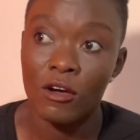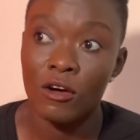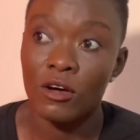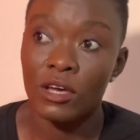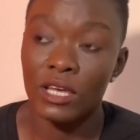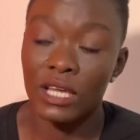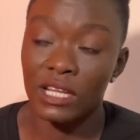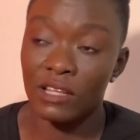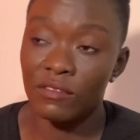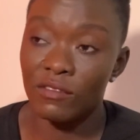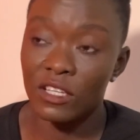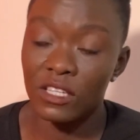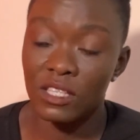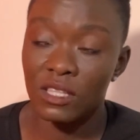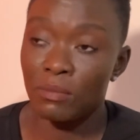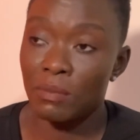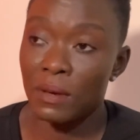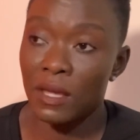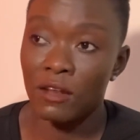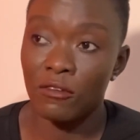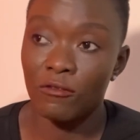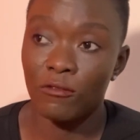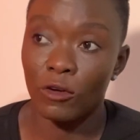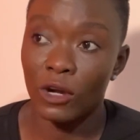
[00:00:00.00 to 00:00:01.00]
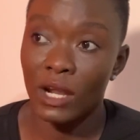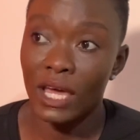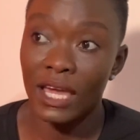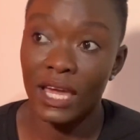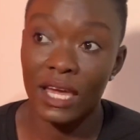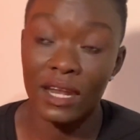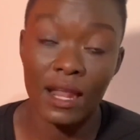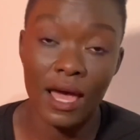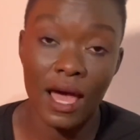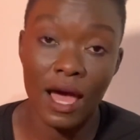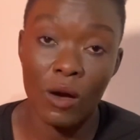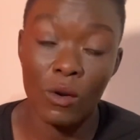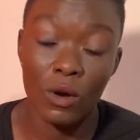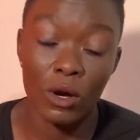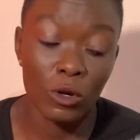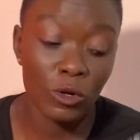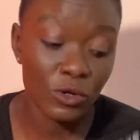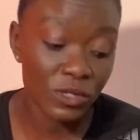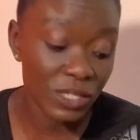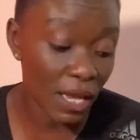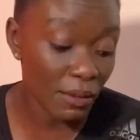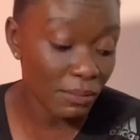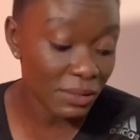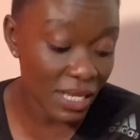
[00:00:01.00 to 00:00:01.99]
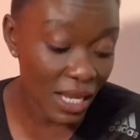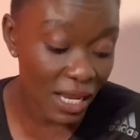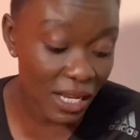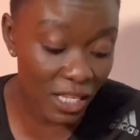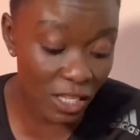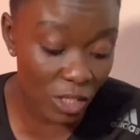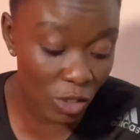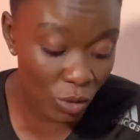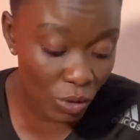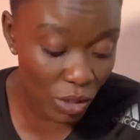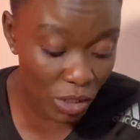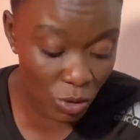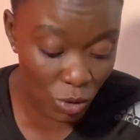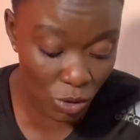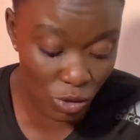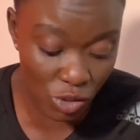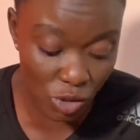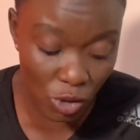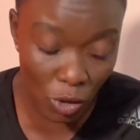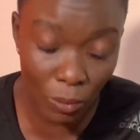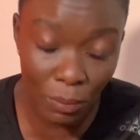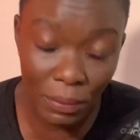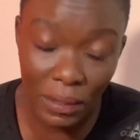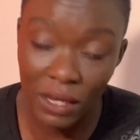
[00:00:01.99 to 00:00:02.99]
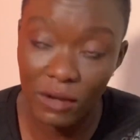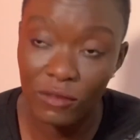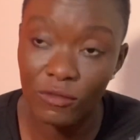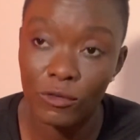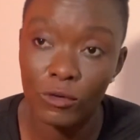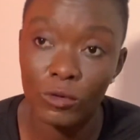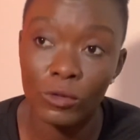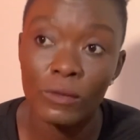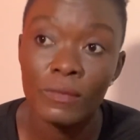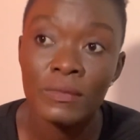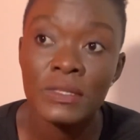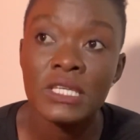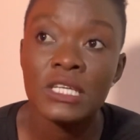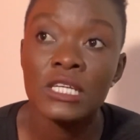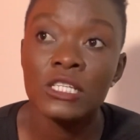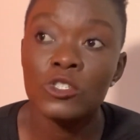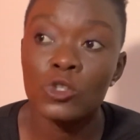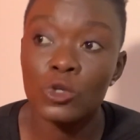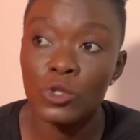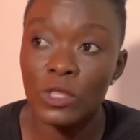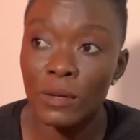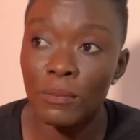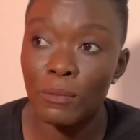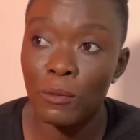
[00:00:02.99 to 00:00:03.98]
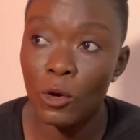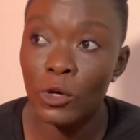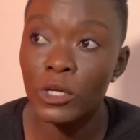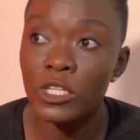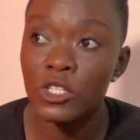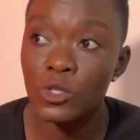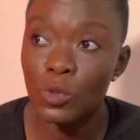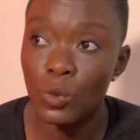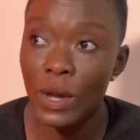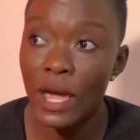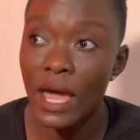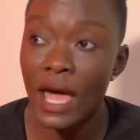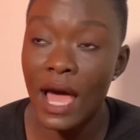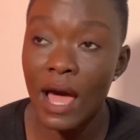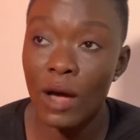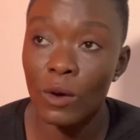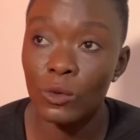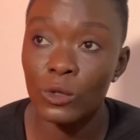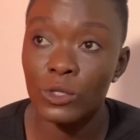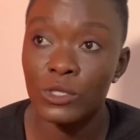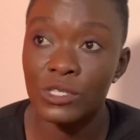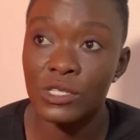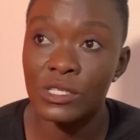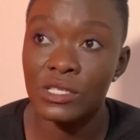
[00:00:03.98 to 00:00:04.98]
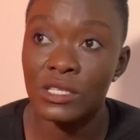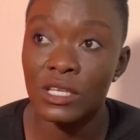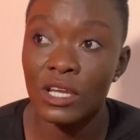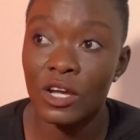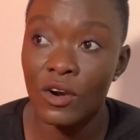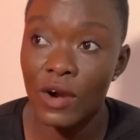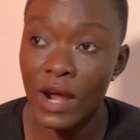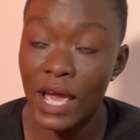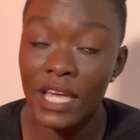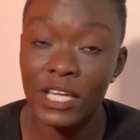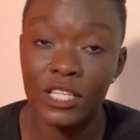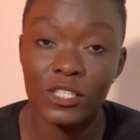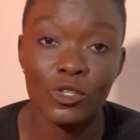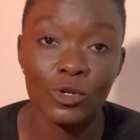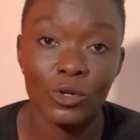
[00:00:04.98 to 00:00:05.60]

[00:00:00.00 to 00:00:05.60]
alleviate the pain for like an hour because i'm telling you it was so painful to the point where i was crying to